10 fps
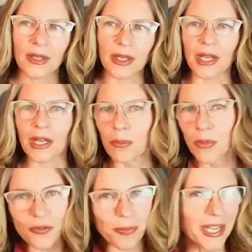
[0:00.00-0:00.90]
You need
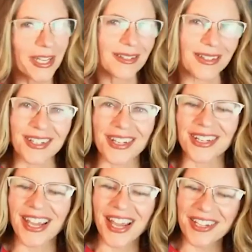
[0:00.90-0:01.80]
movement. You
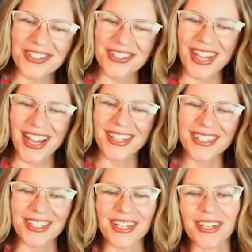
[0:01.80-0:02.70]
need
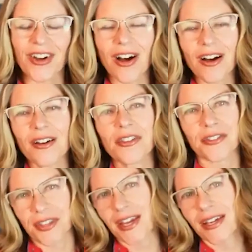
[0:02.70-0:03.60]
exercise. You need all the
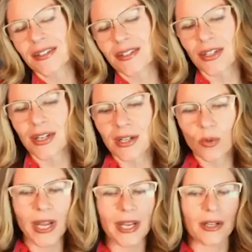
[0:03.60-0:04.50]
things. You need a
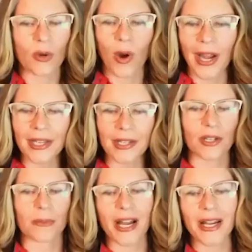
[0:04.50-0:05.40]
way to quiet
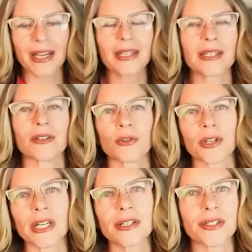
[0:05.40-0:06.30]
your mind and
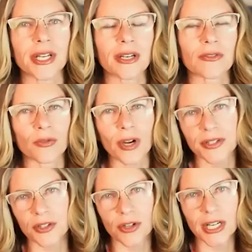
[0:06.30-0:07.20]
create a state of
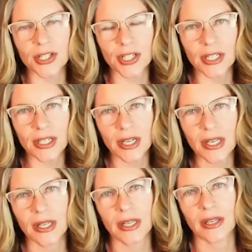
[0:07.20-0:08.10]
restoration.
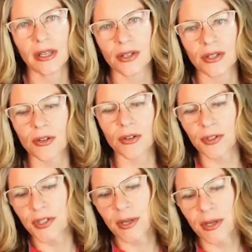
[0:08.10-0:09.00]
So
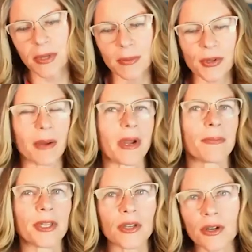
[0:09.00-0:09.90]
for some people, that
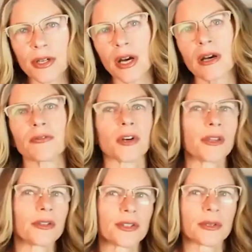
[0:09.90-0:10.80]
might be yoga. For
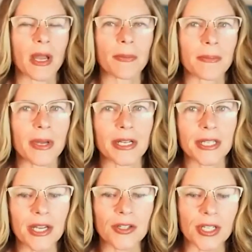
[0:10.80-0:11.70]
others, it might be
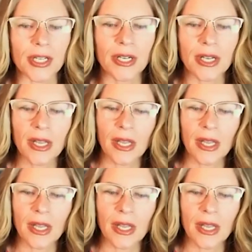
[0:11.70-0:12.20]
meditation.